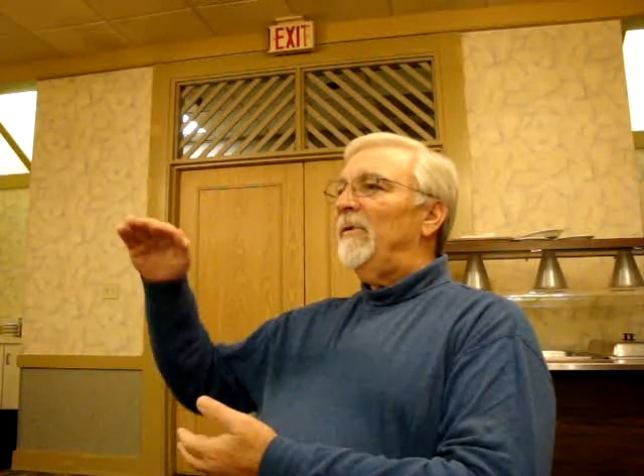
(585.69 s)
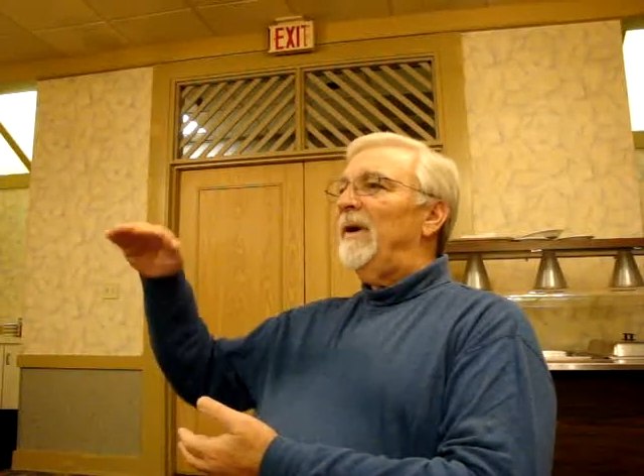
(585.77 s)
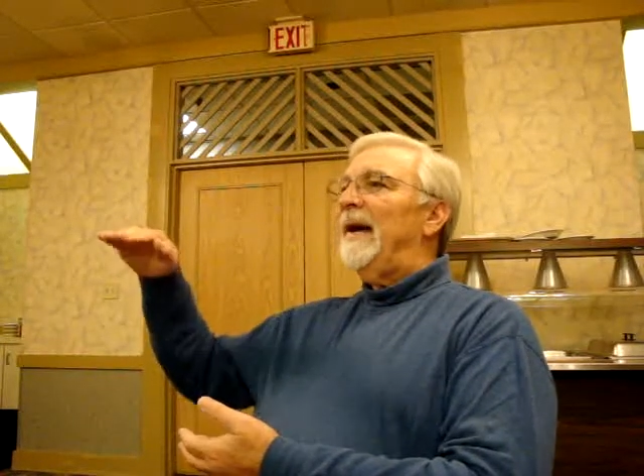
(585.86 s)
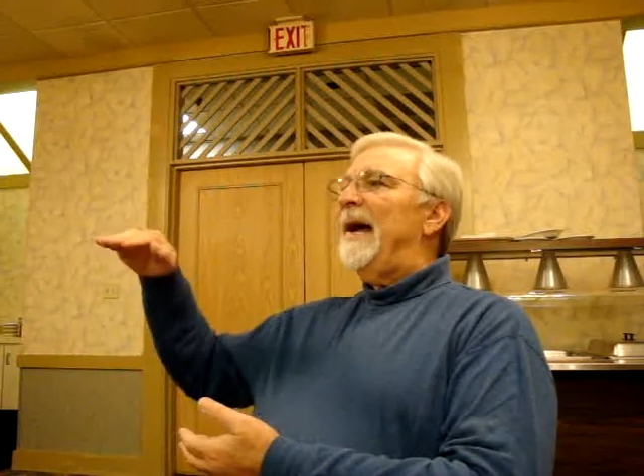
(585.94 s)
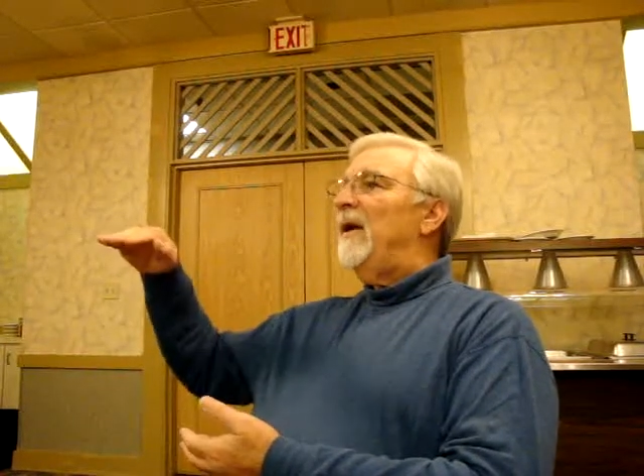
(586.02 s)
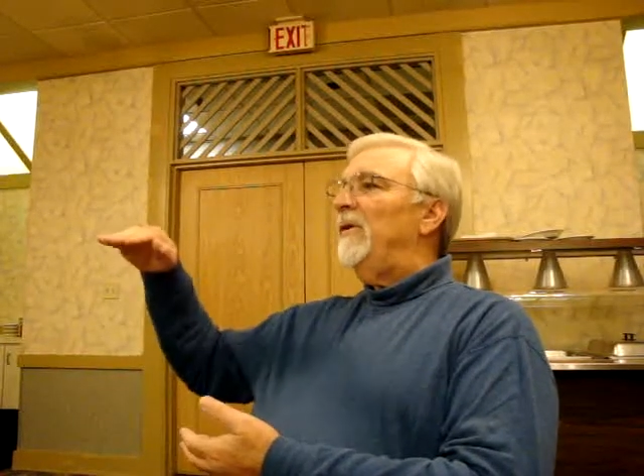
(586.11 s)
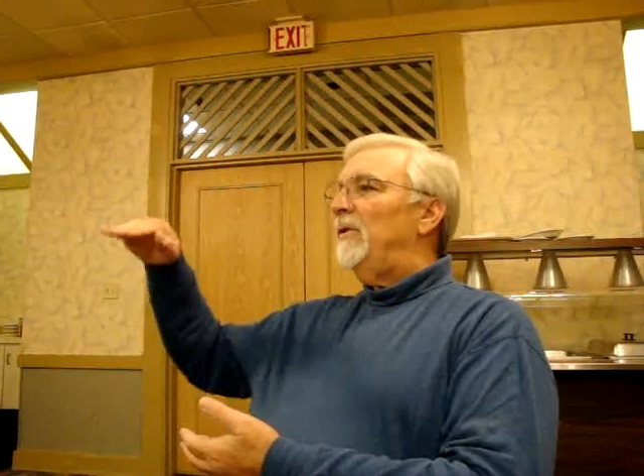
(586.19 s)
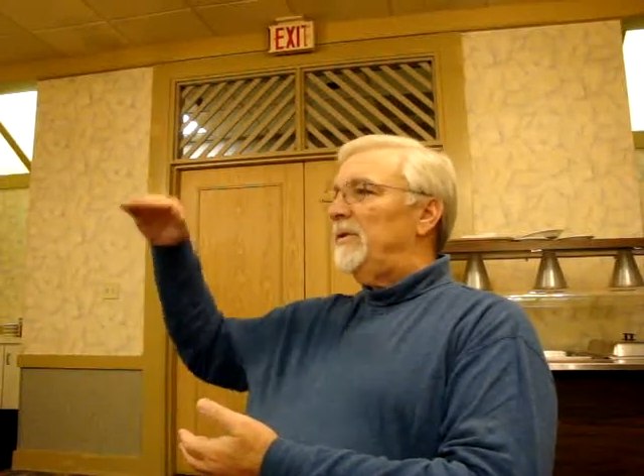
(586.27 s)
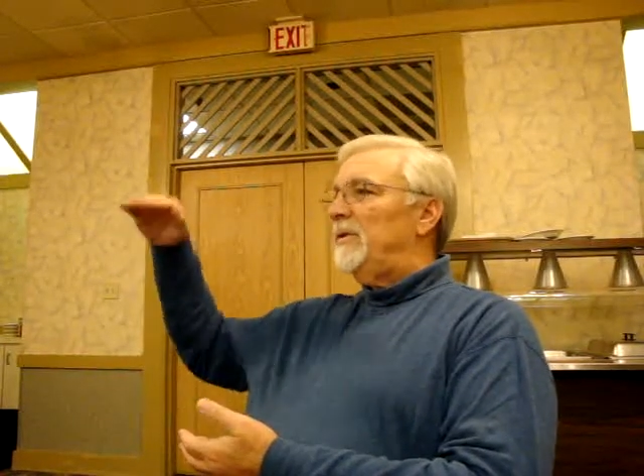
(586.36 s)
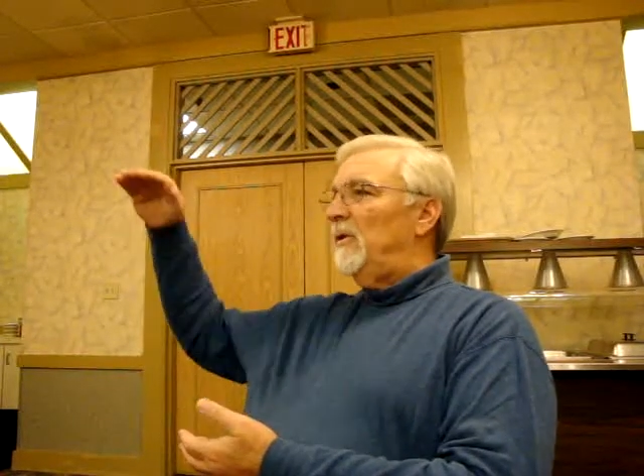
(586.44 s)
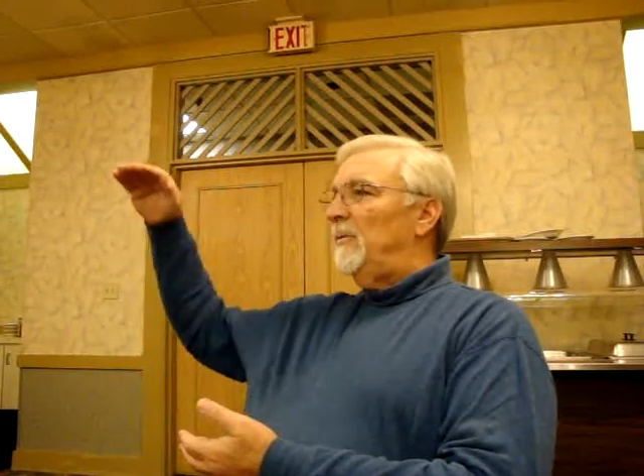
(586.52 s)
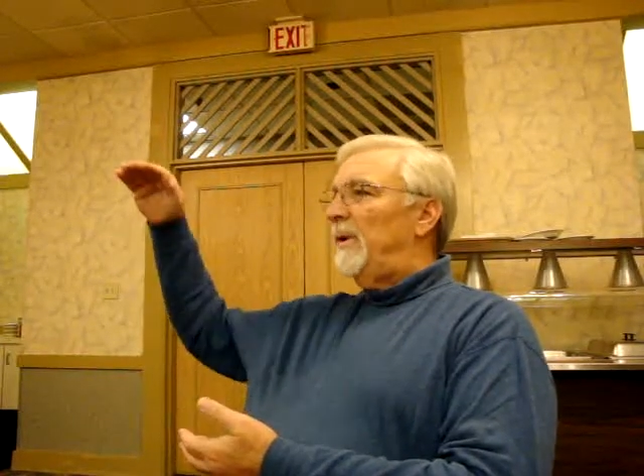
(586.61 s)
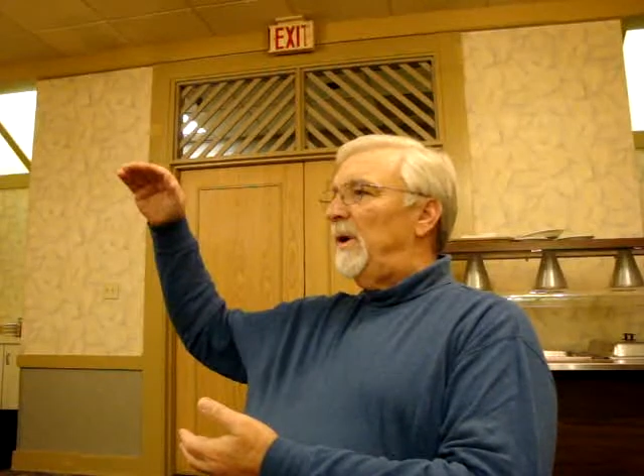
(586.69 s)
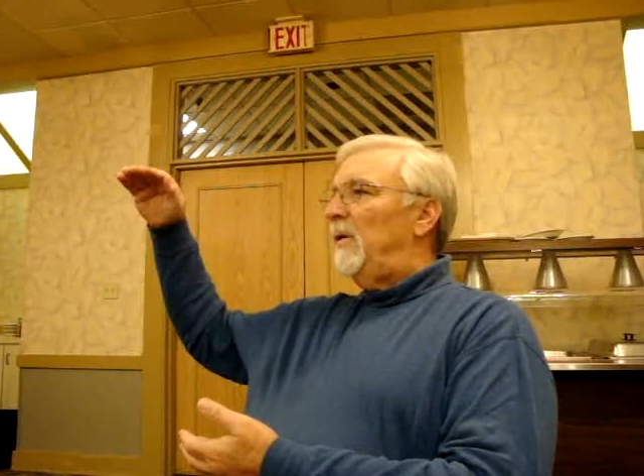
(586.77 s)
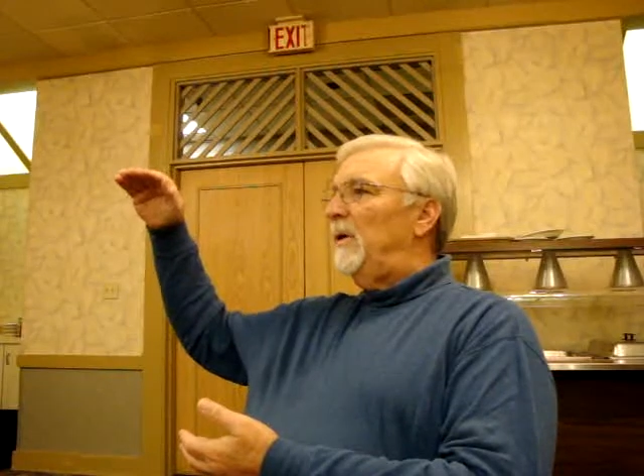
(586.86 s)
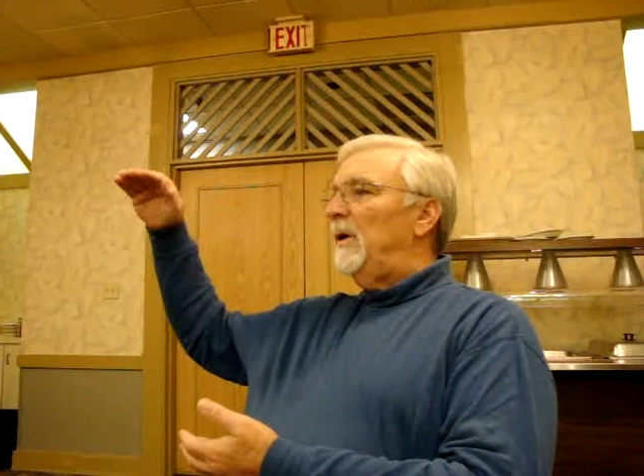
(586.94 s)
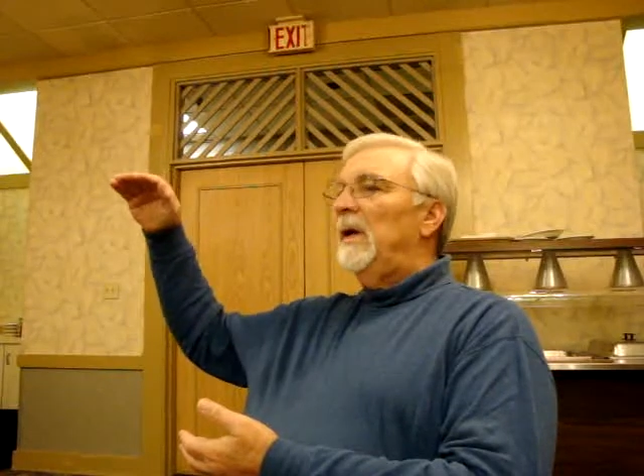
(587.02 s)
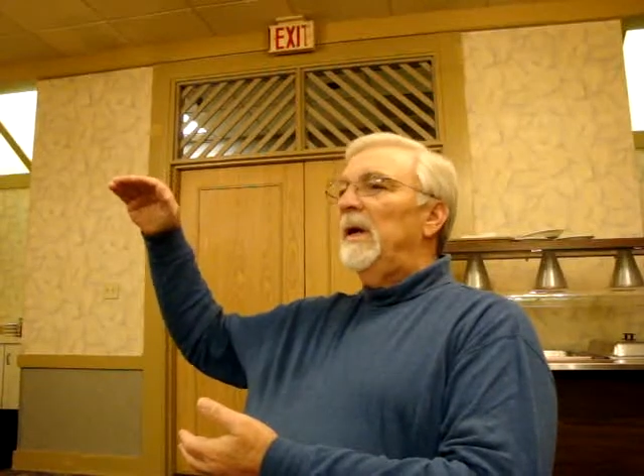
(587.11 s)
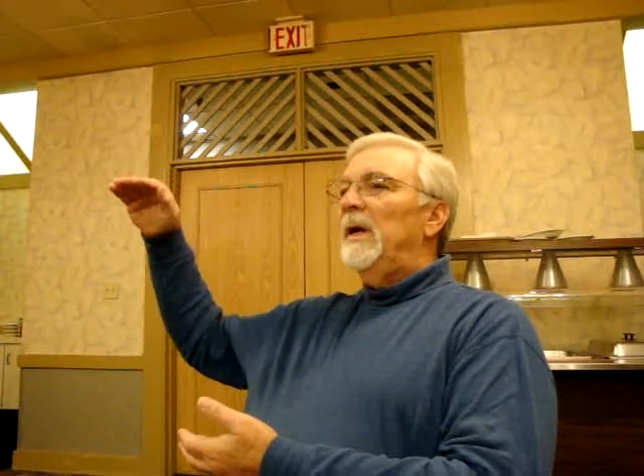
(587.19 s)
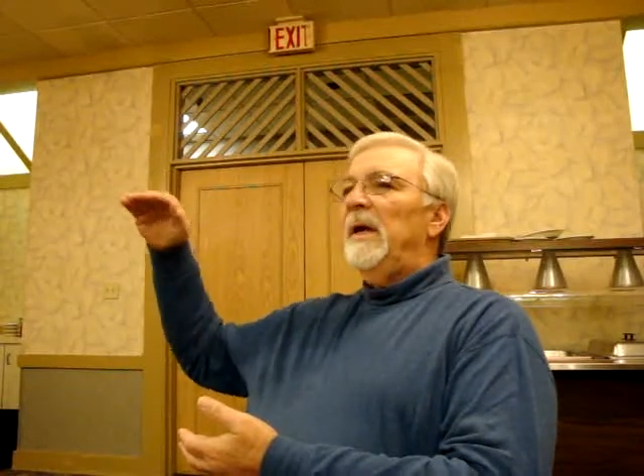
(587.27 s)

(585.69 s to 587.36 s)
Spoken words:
real high on their totem pole